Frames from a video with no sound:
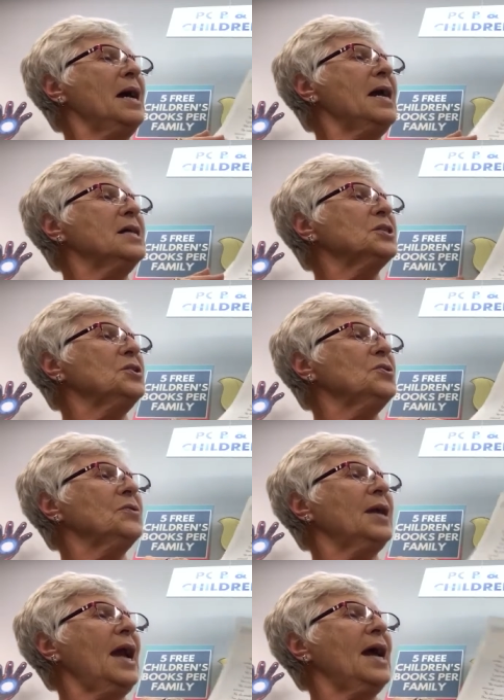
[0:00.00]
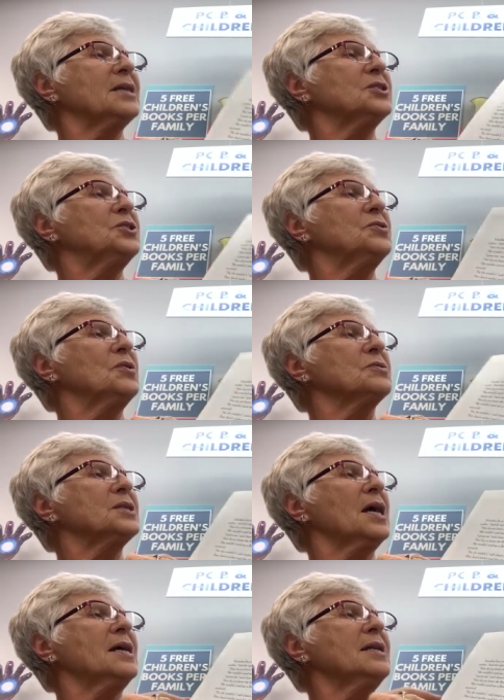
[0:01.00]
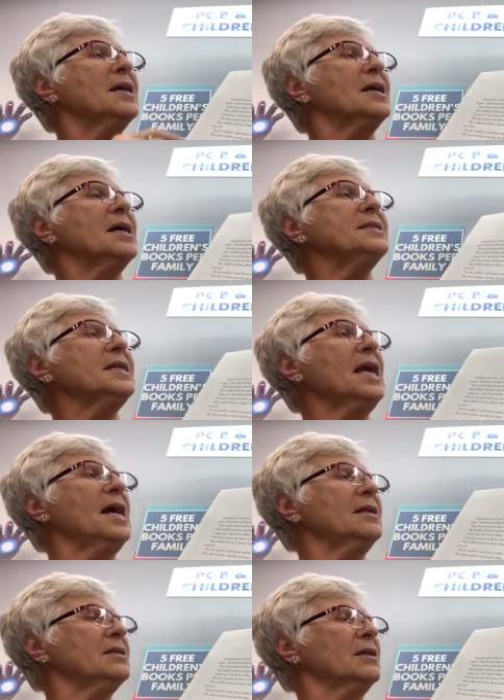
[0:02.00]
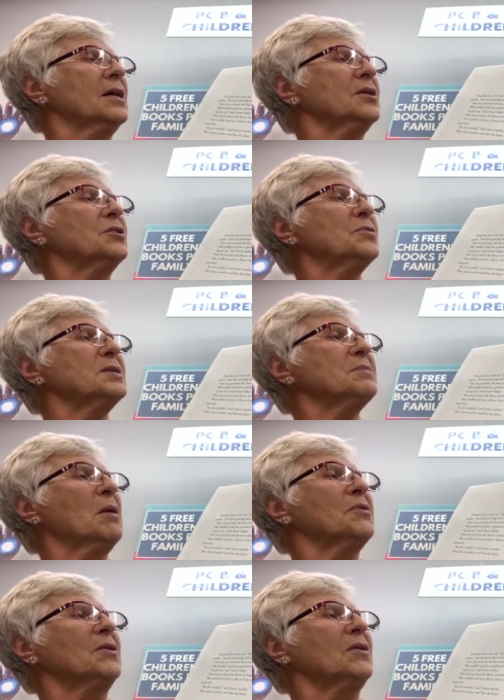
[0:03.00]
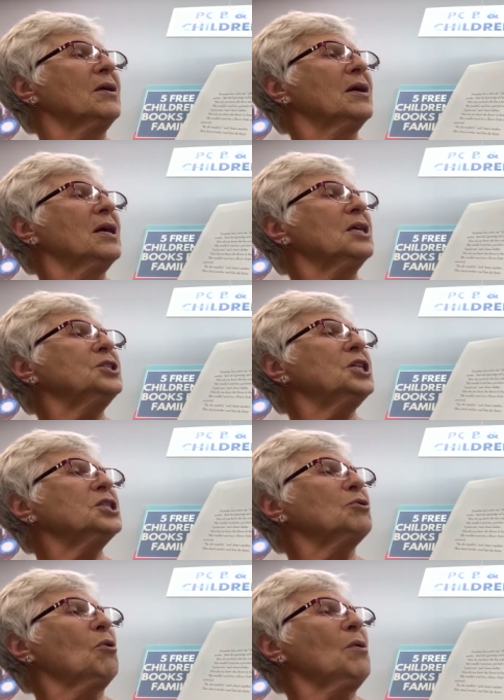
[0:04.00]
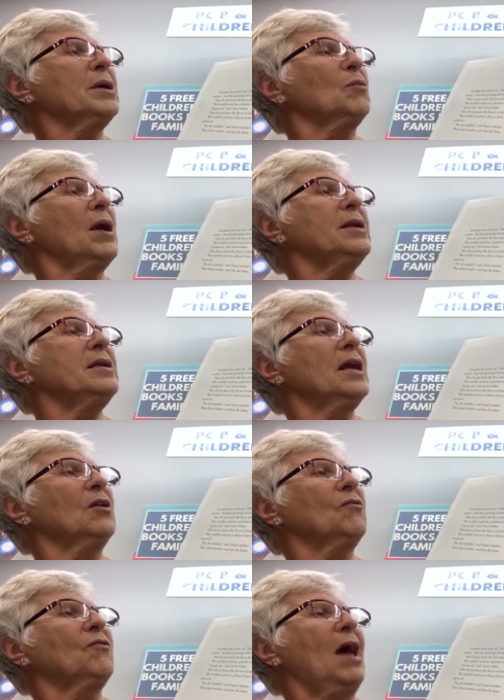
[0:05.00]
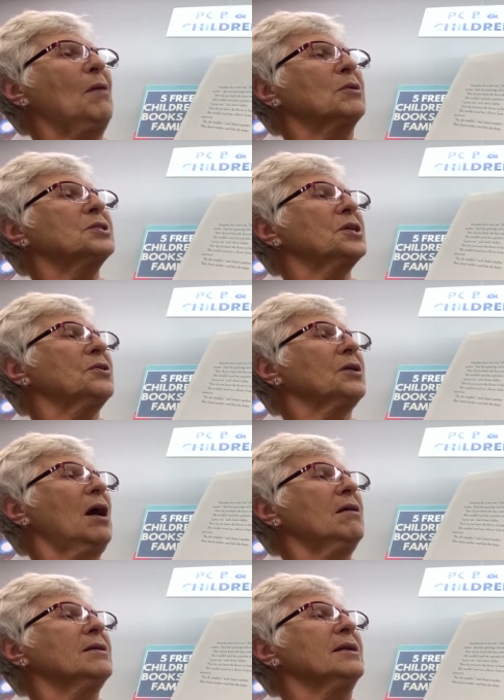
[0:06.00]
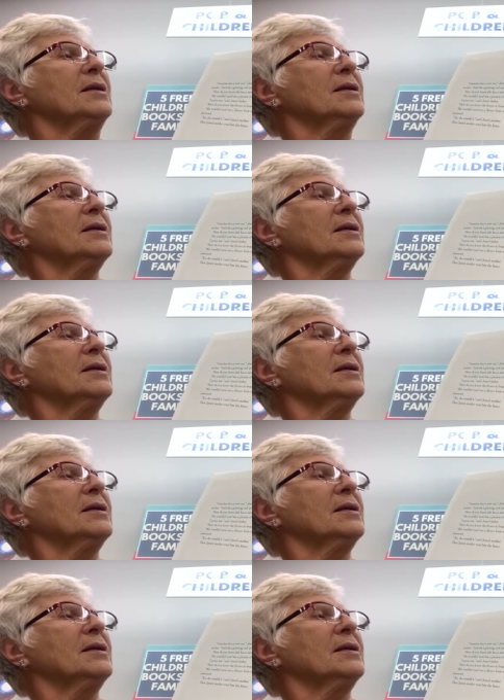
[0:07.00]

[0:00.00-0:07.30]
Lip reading: has a new cat, Juno said, as he handed the letter to his mother, and she's growing red and yellow flowers in her garden.